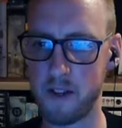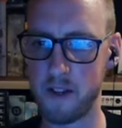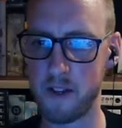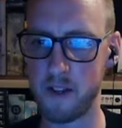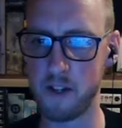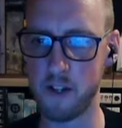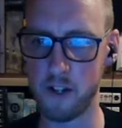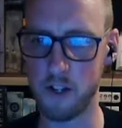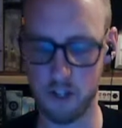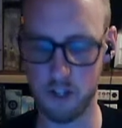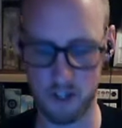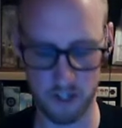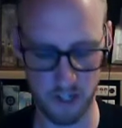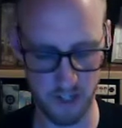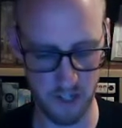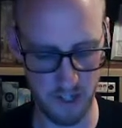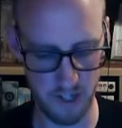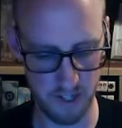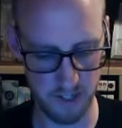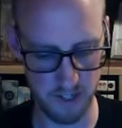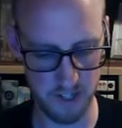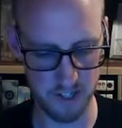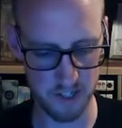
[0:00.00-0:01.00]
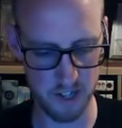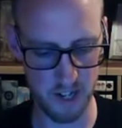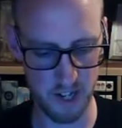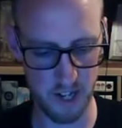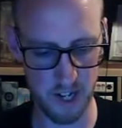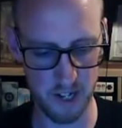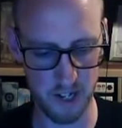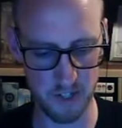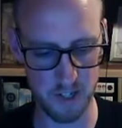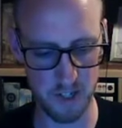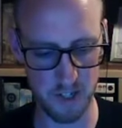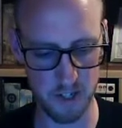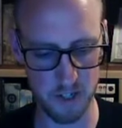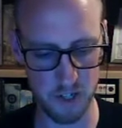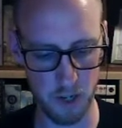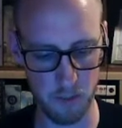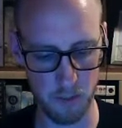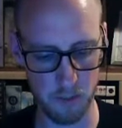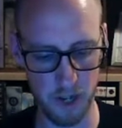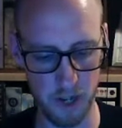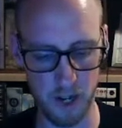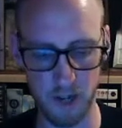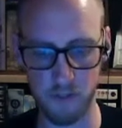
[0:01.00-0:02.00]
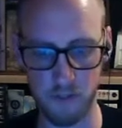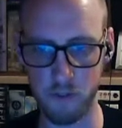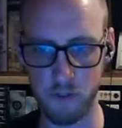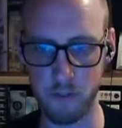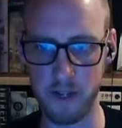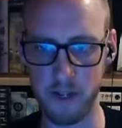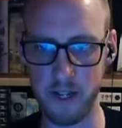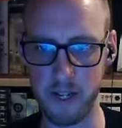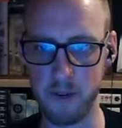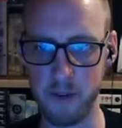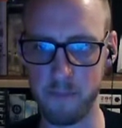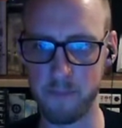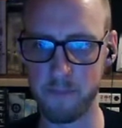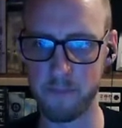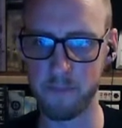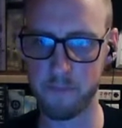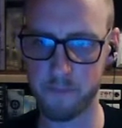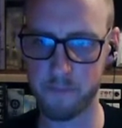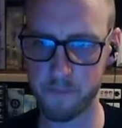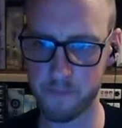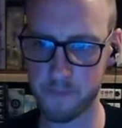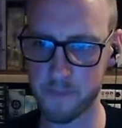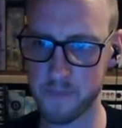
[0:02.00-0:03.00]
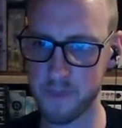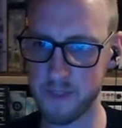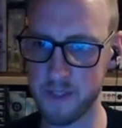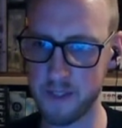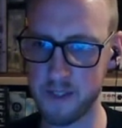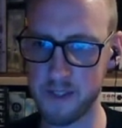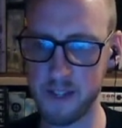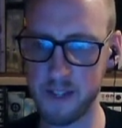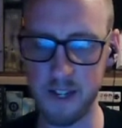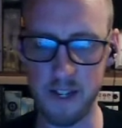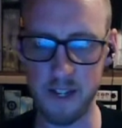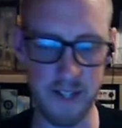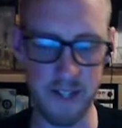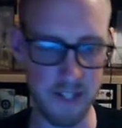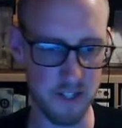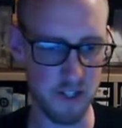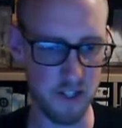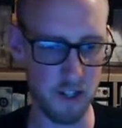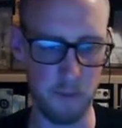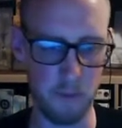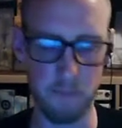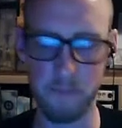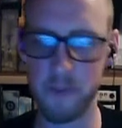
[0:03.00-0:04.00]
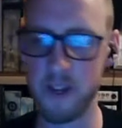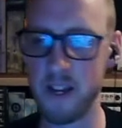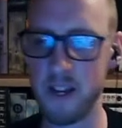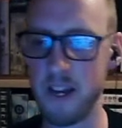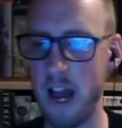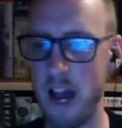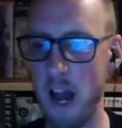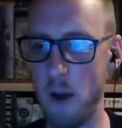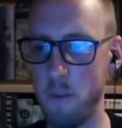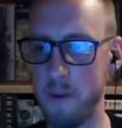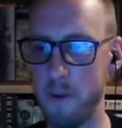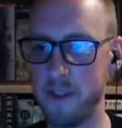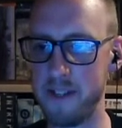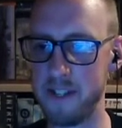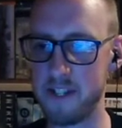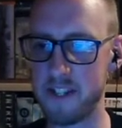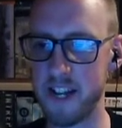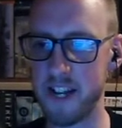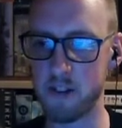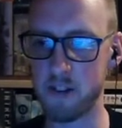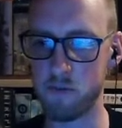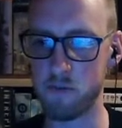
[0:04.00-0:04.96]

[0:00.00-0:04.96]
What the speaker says: you're just going to discard the top card from here. And that's gone. And when this deck